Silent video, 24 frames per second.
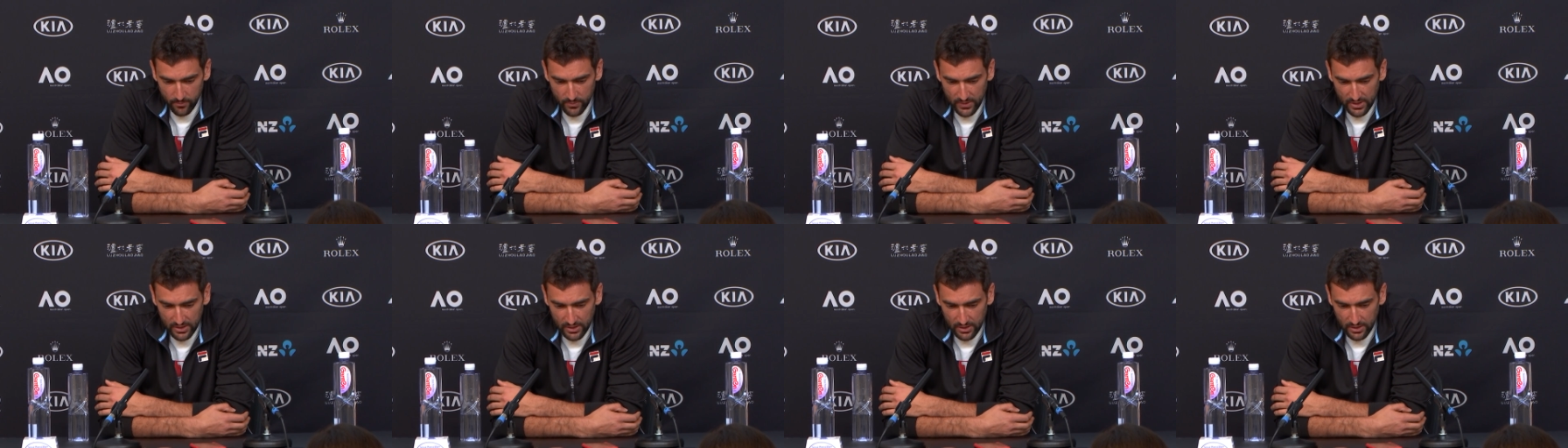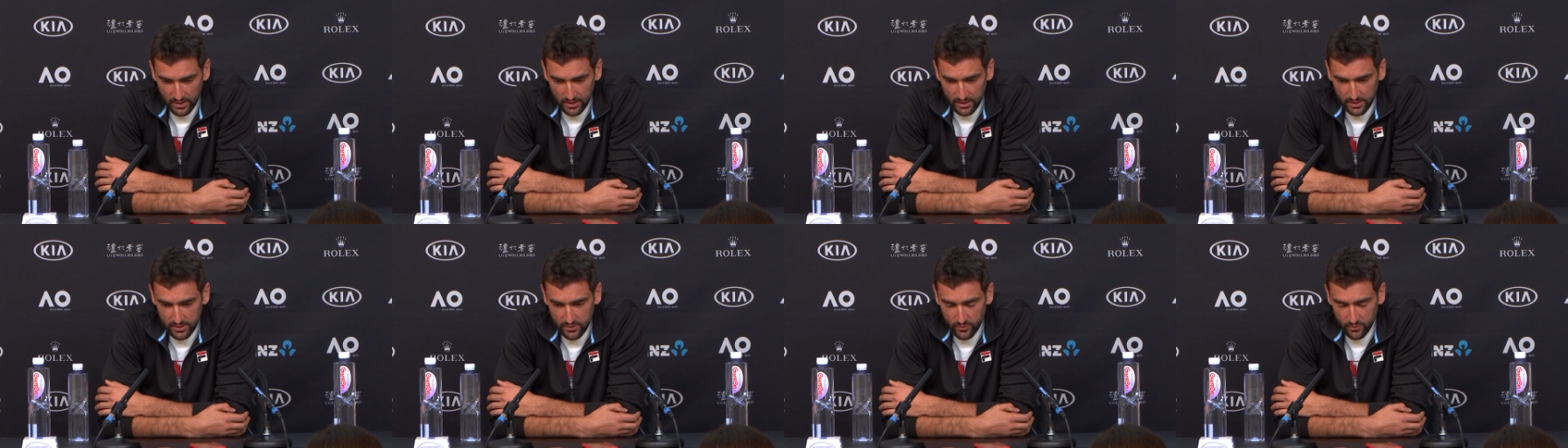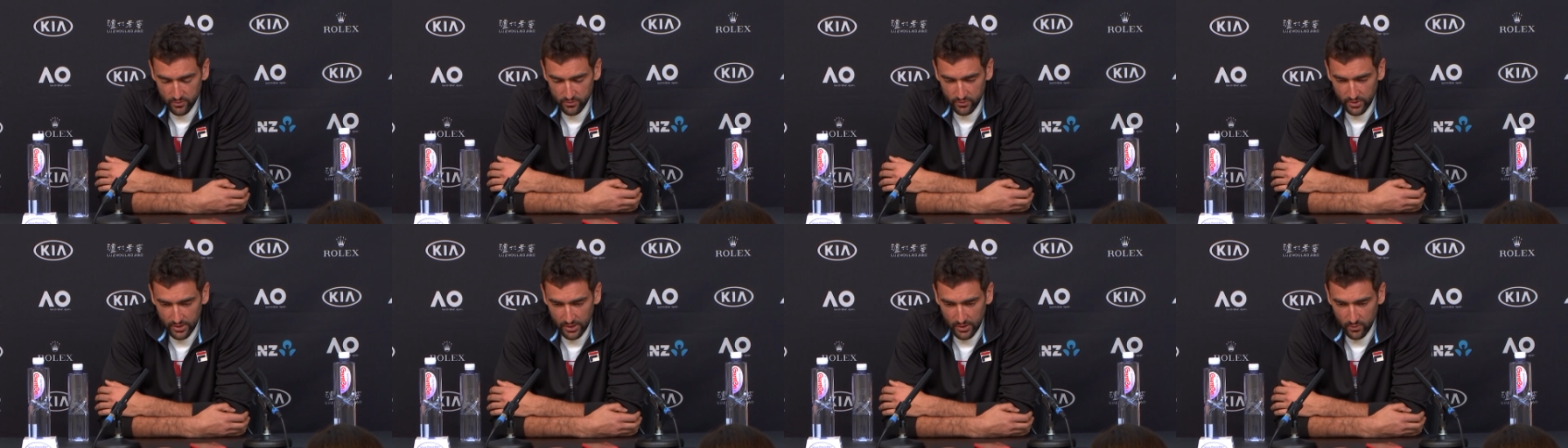middling it
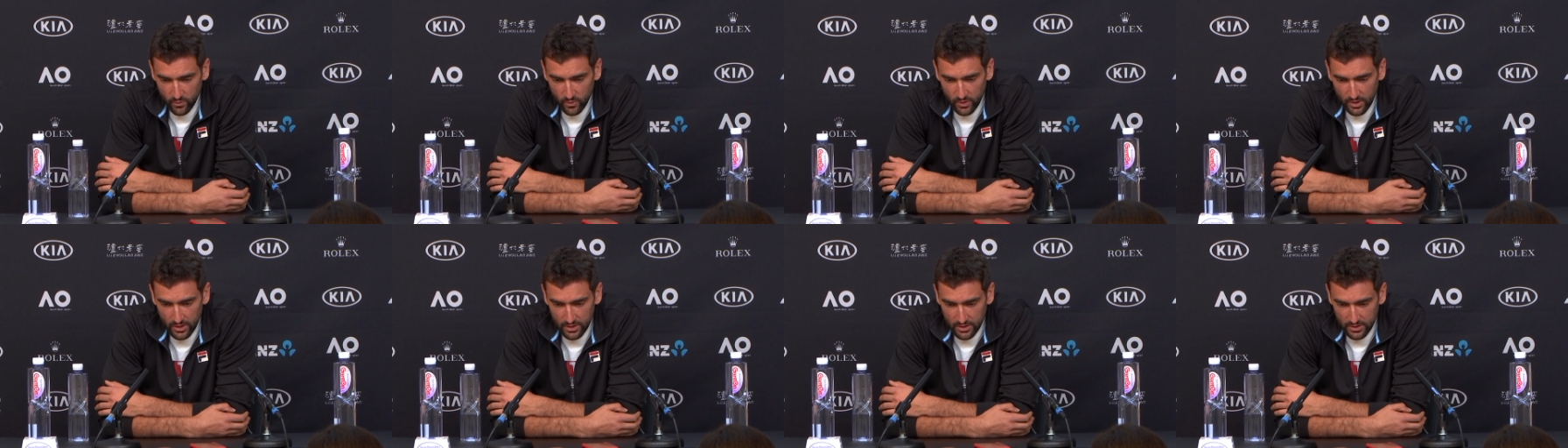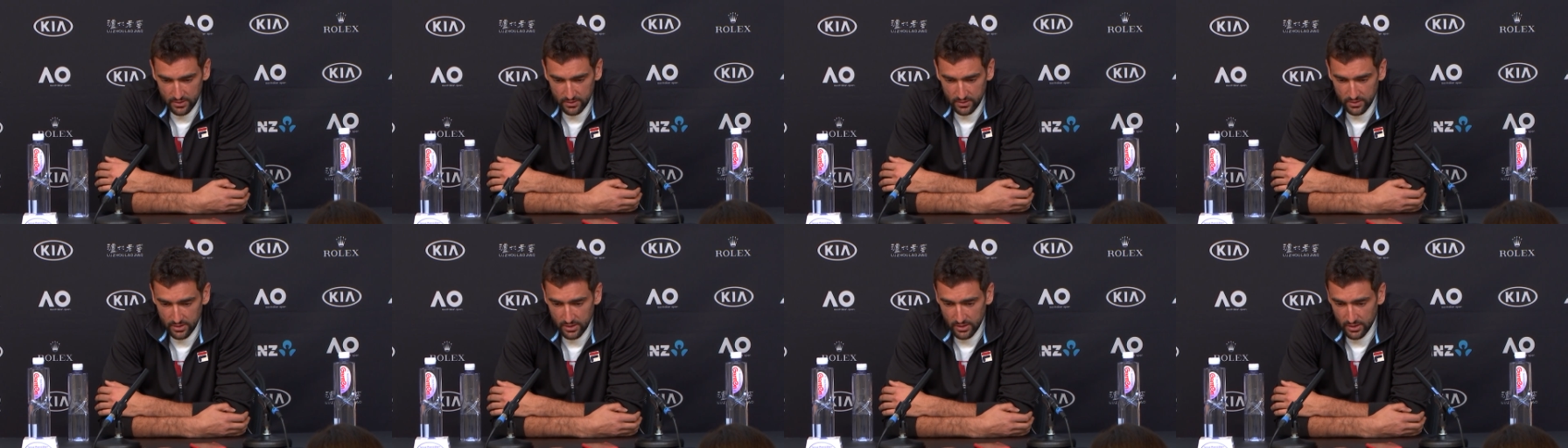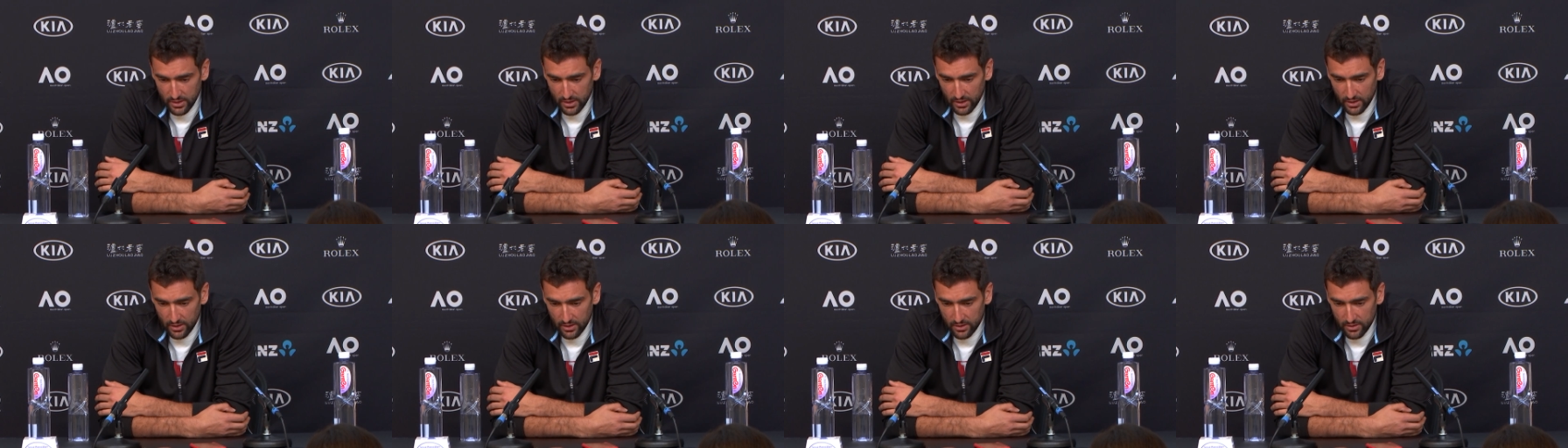really well and
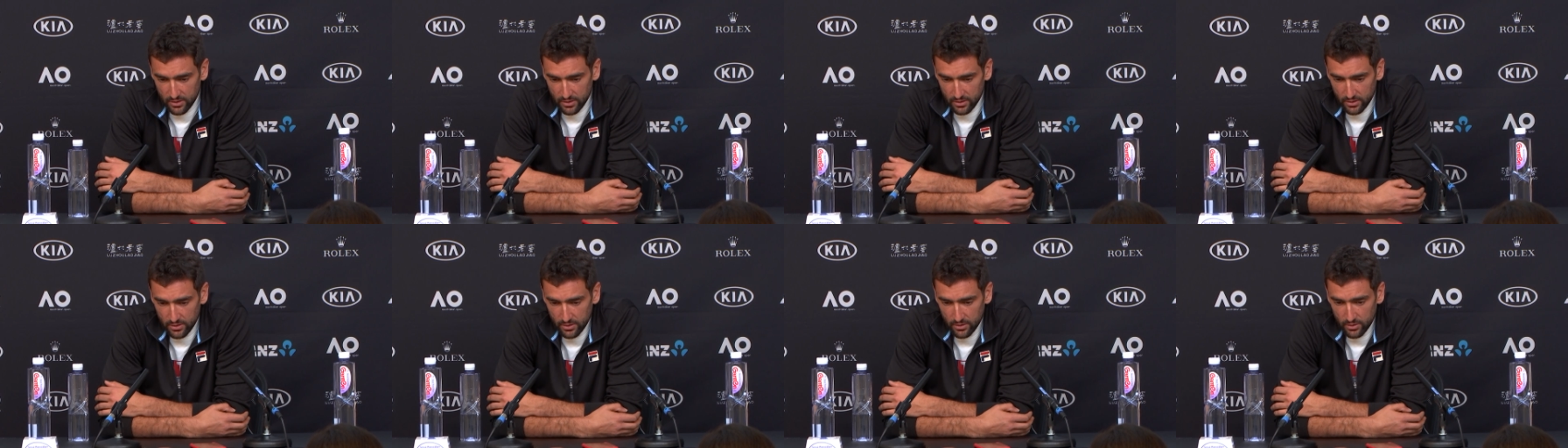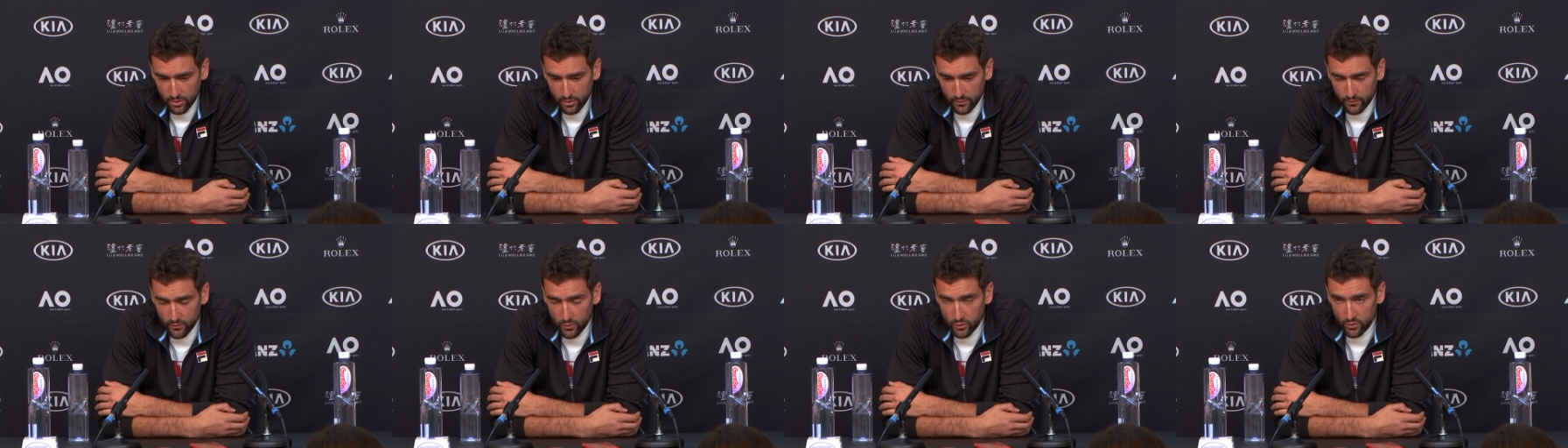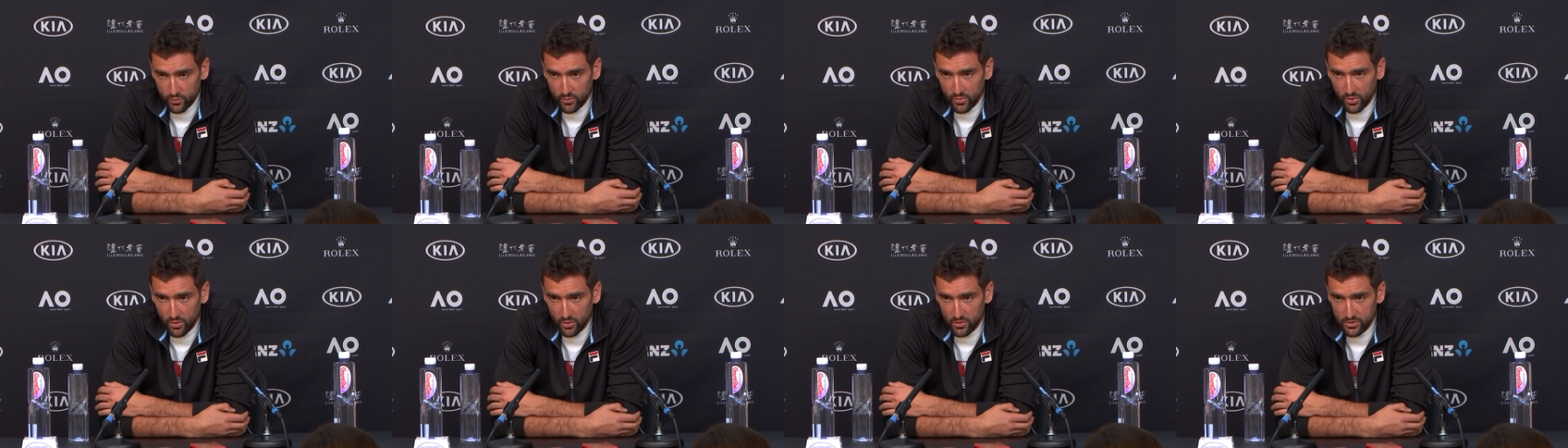hitting a lot of
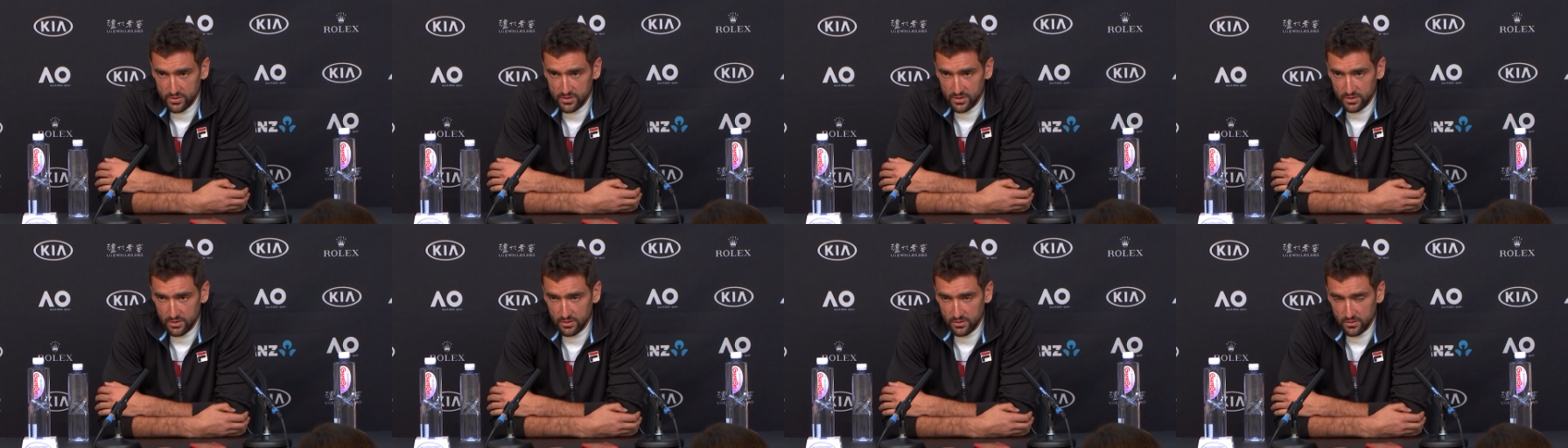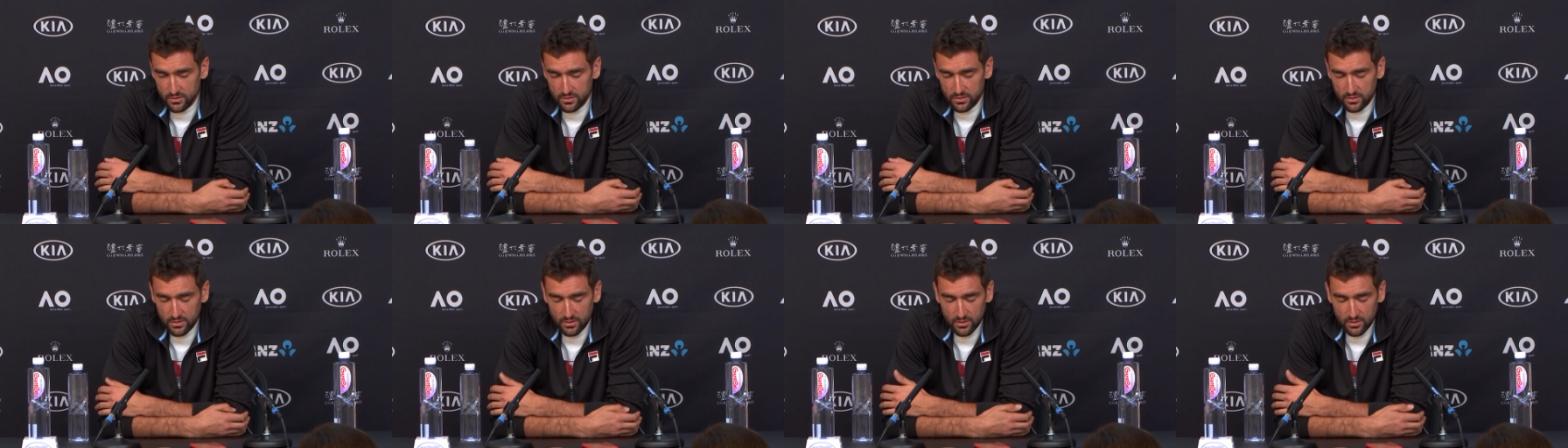good balls, and